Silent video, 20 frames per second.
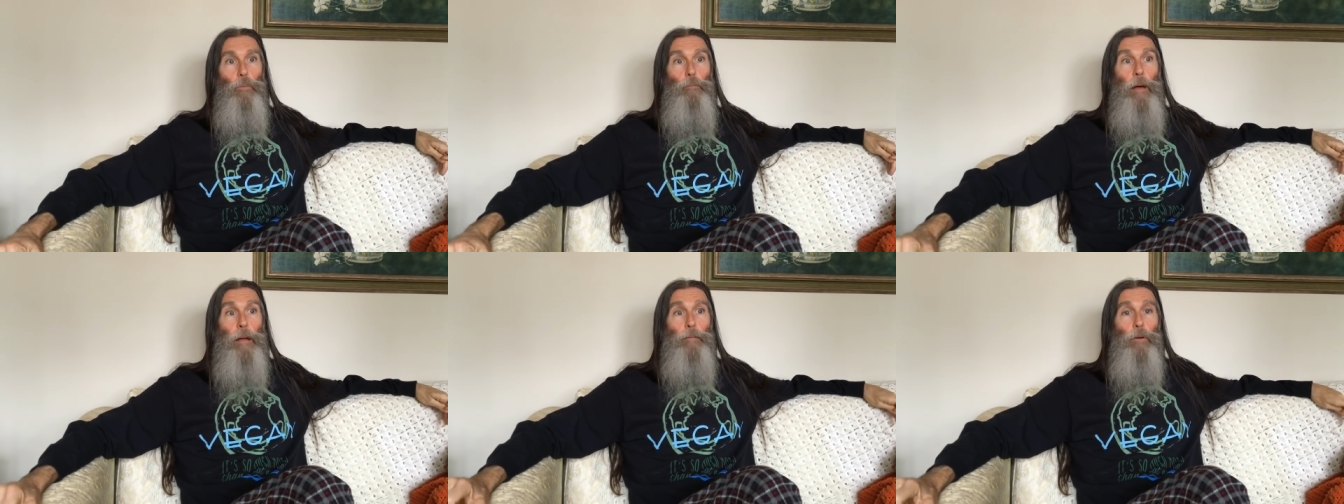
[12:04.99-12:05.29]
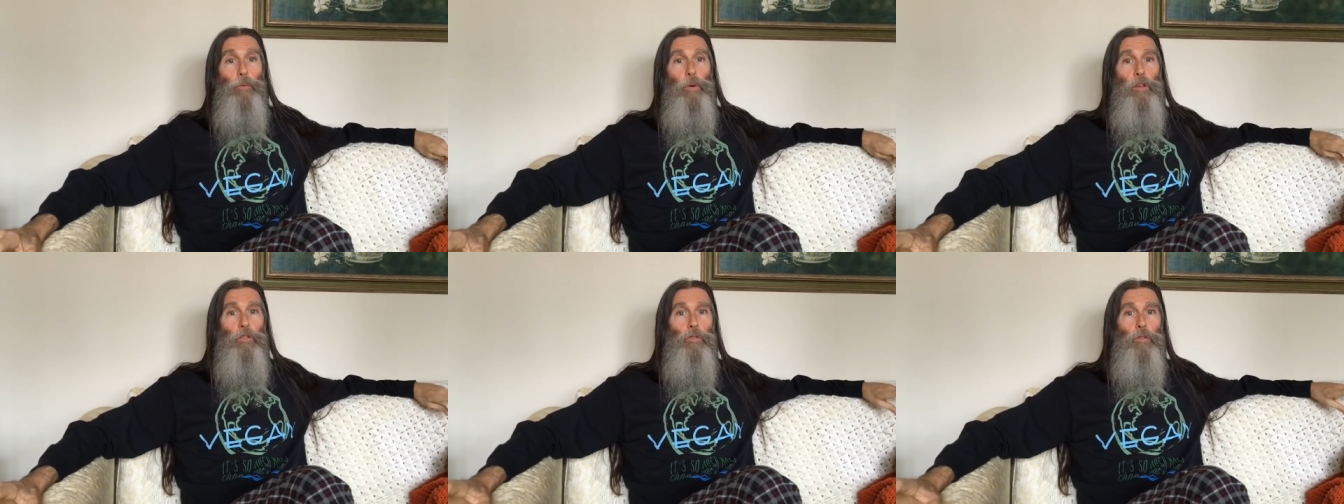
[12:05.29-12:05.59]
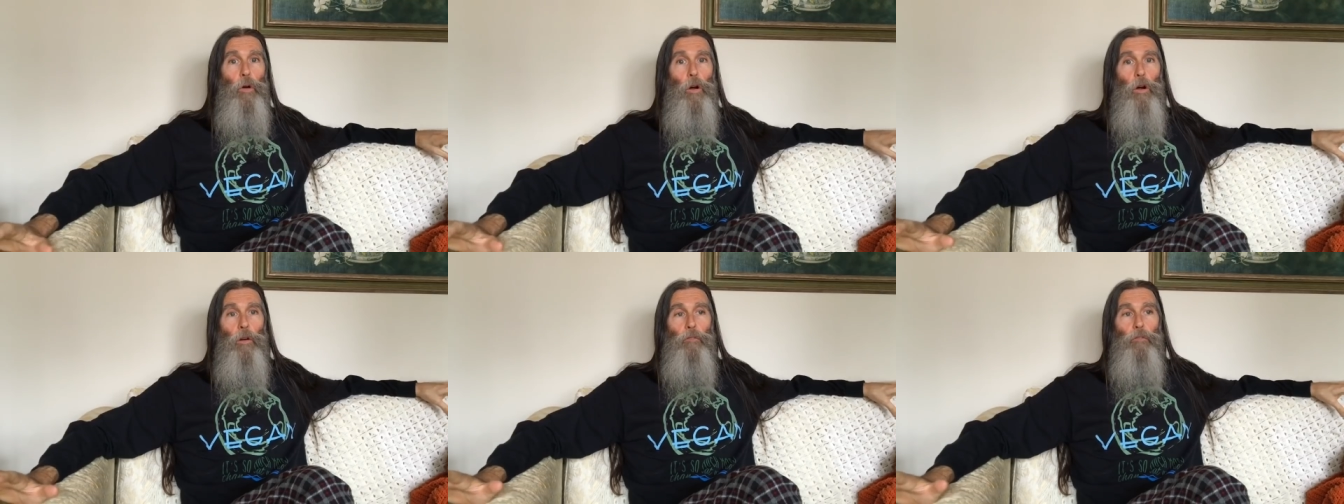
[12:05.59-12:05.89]
Maybe we
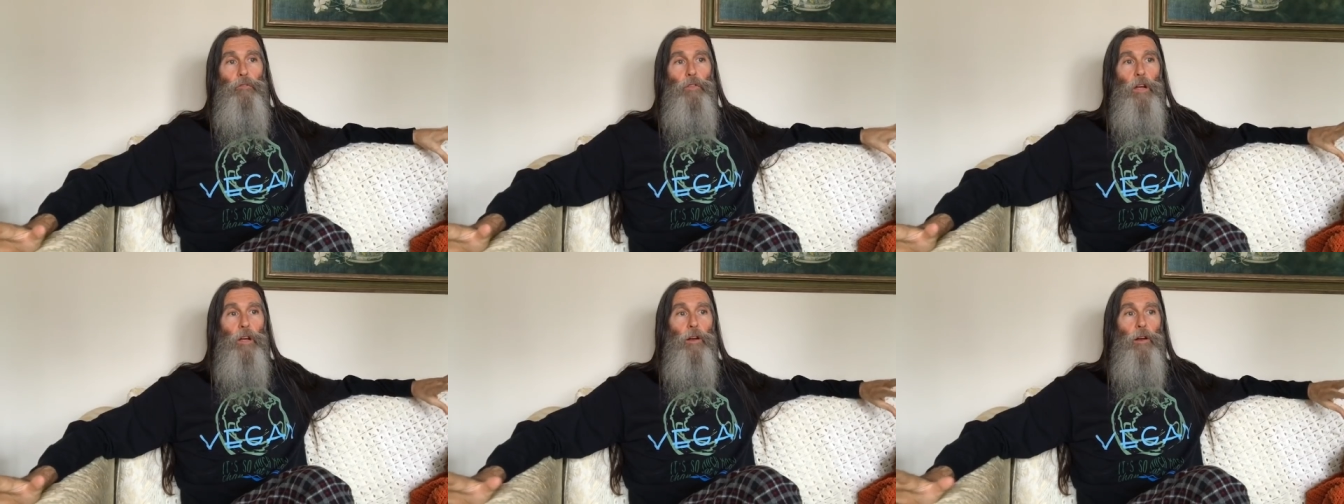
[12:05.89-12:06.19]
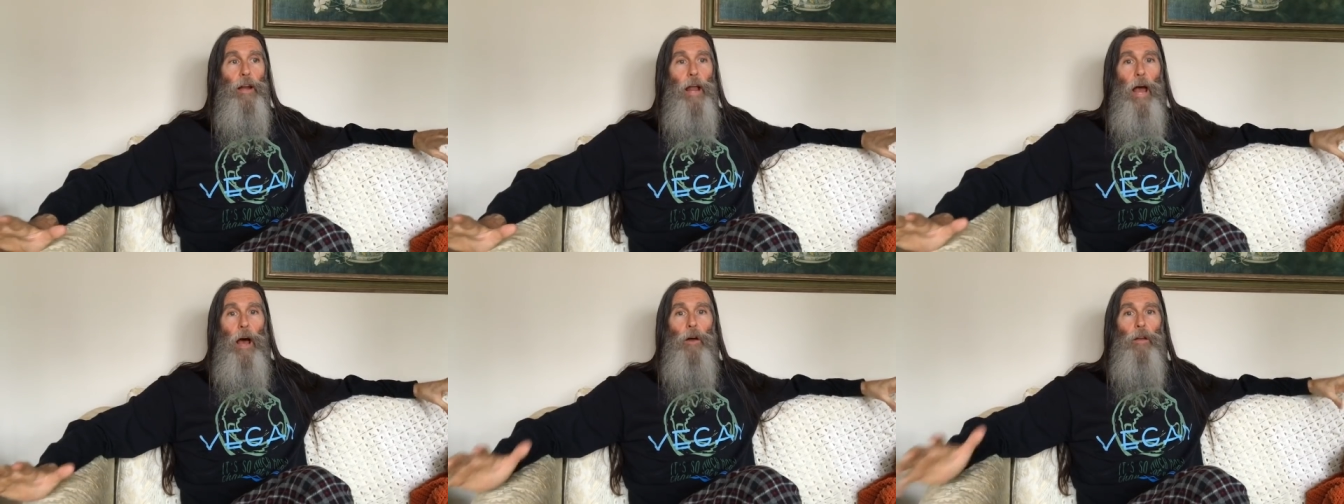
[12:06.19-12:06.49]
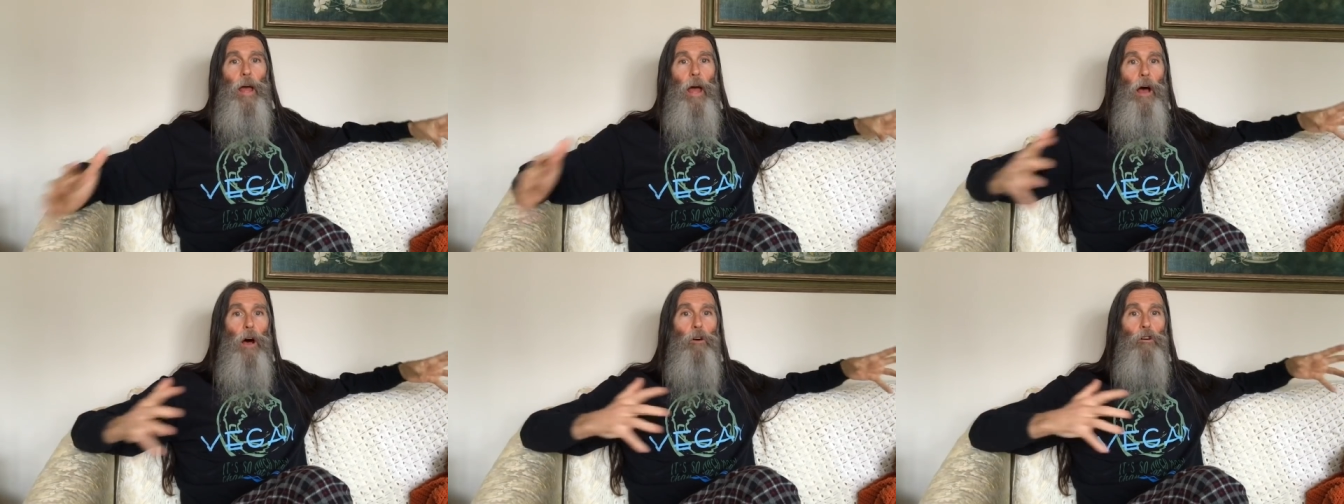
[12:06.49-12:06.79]
start figuring
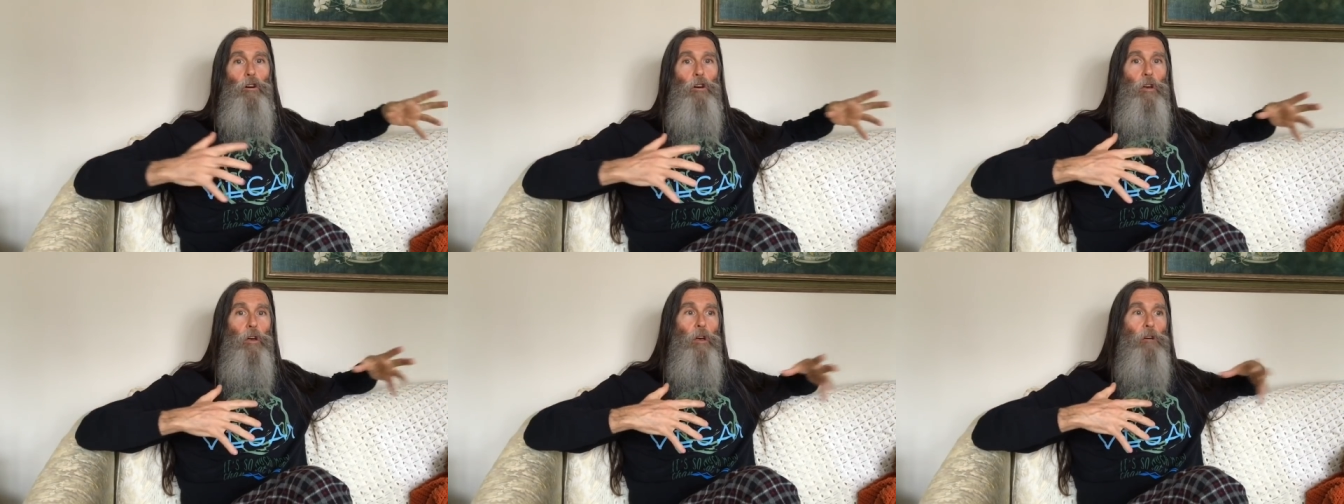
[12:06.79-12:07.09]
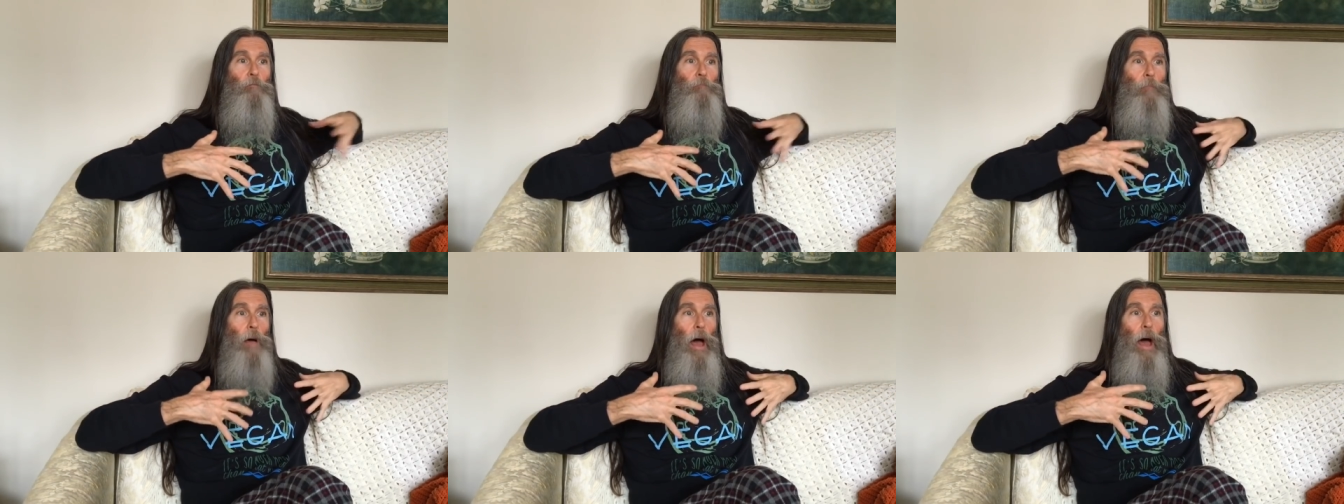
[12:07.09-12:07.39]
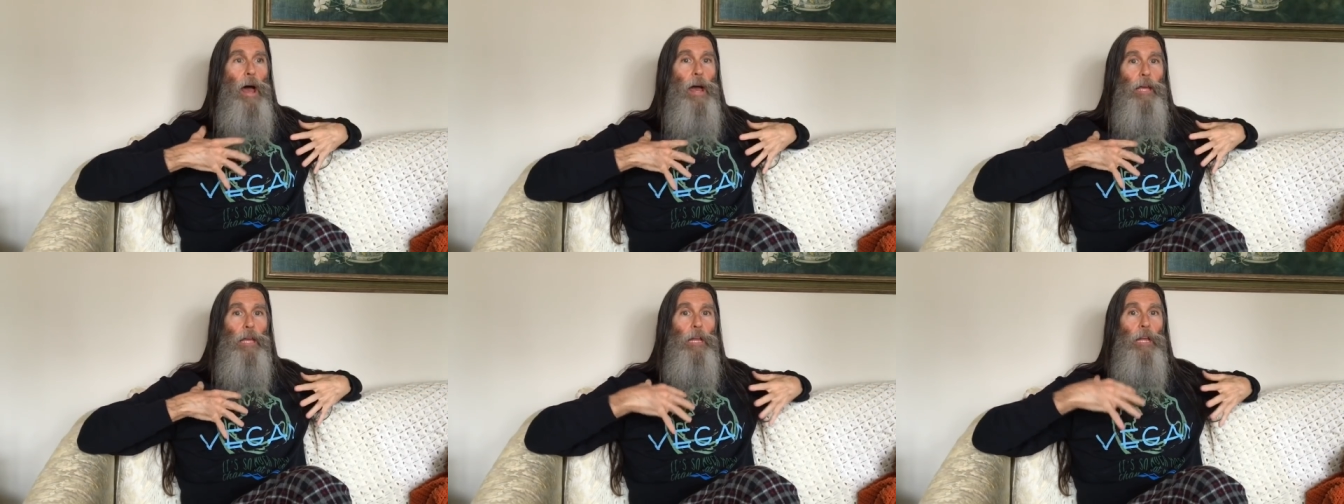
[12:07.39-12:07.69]
out how
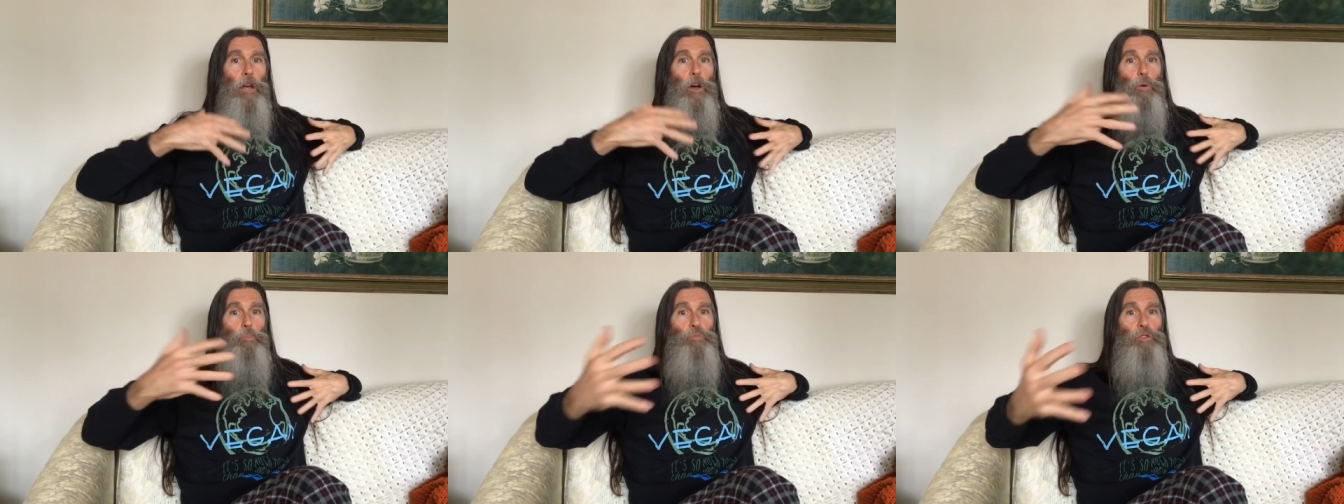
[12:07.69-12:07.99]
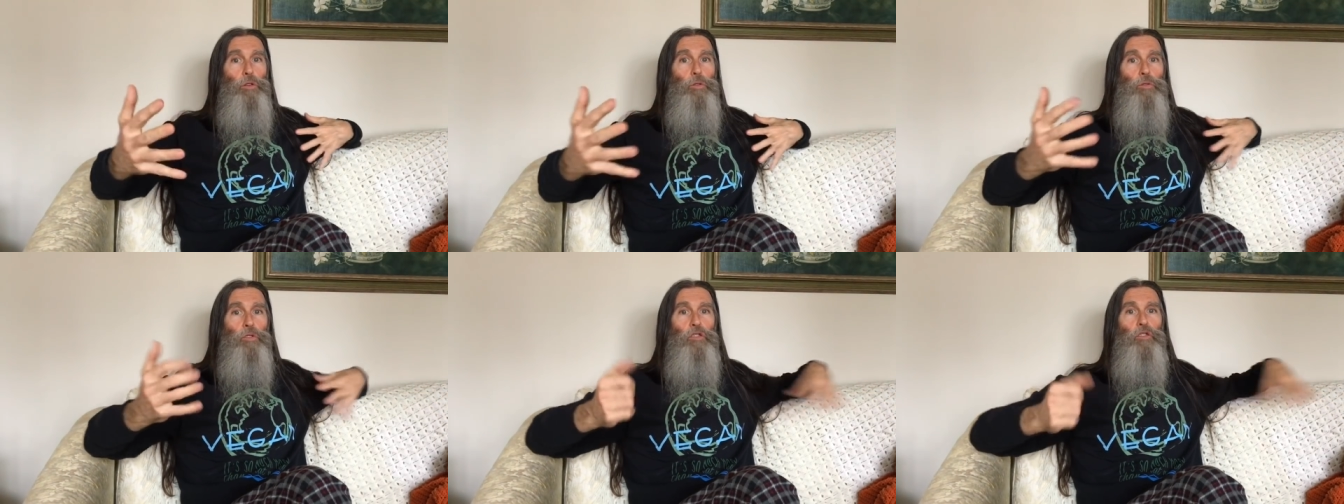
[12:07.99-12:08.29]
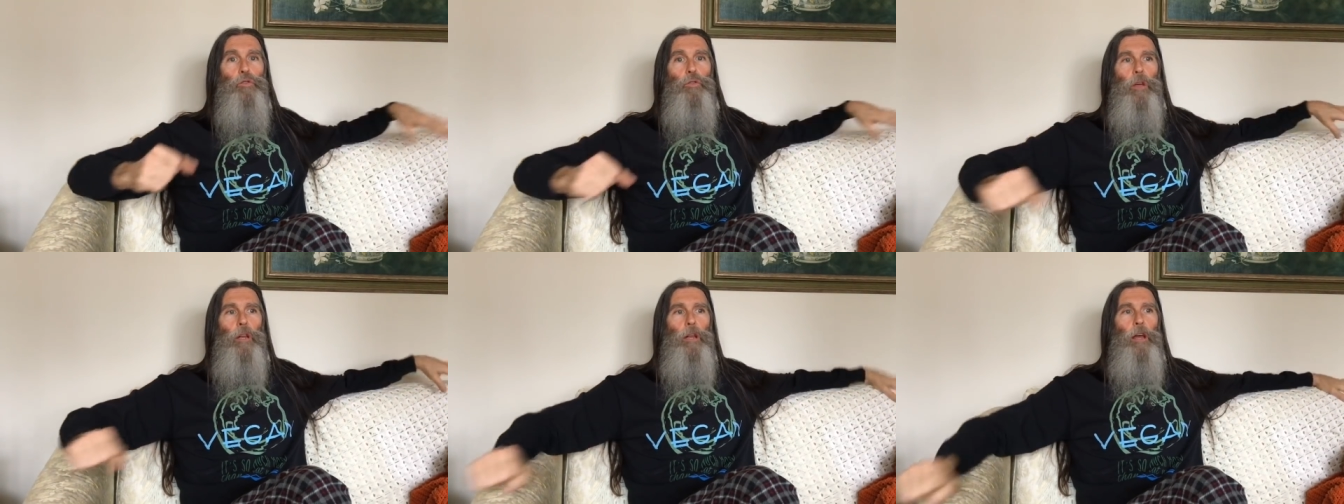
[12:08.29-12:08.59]
I can help you,
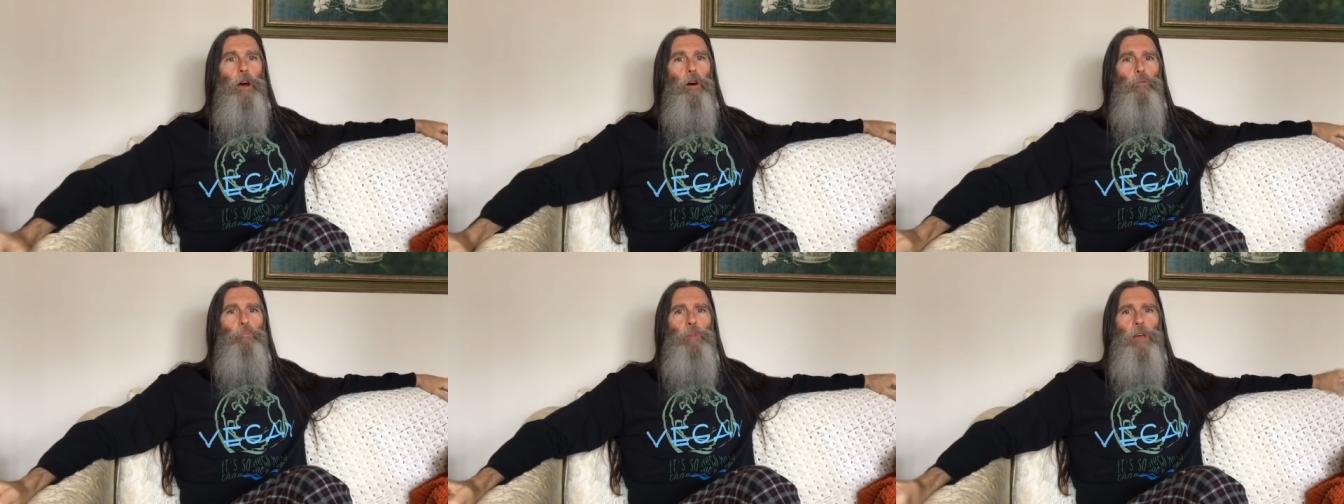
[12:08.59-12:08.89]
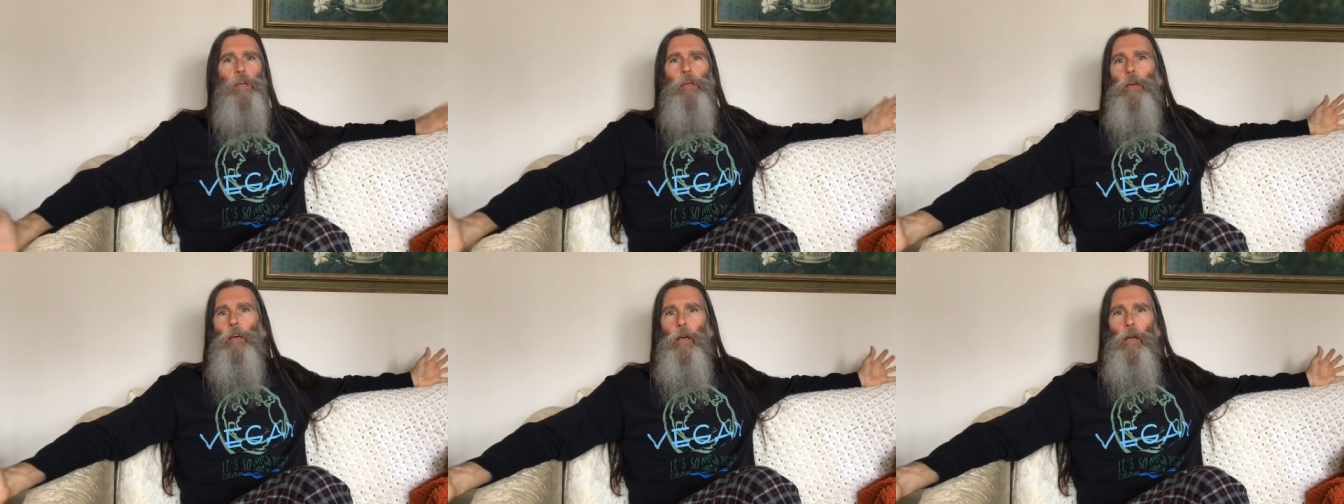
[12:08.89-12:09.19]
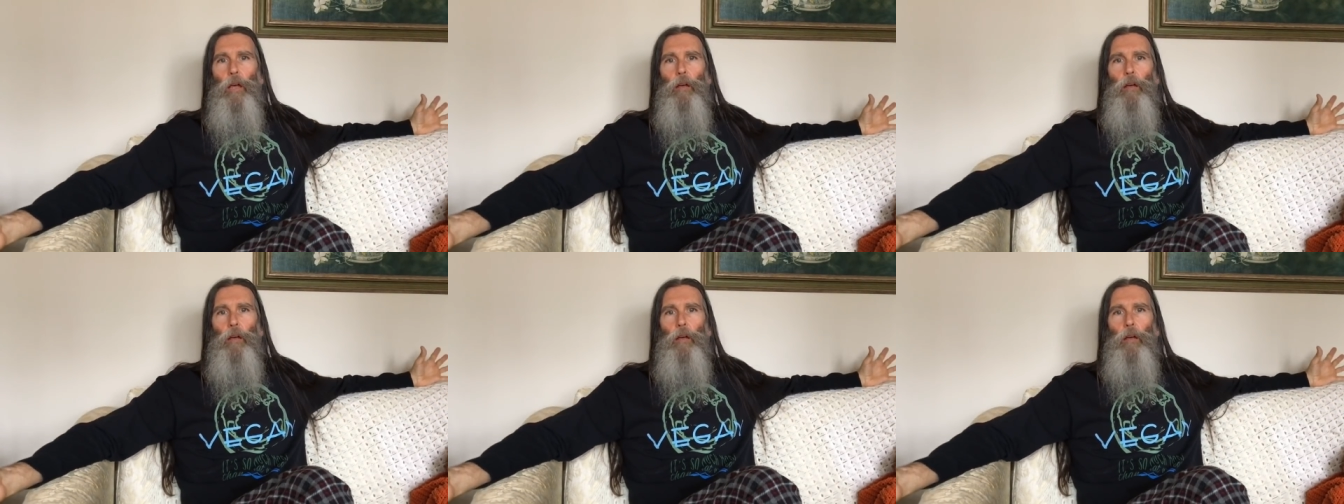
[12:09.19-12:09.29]
you can help me.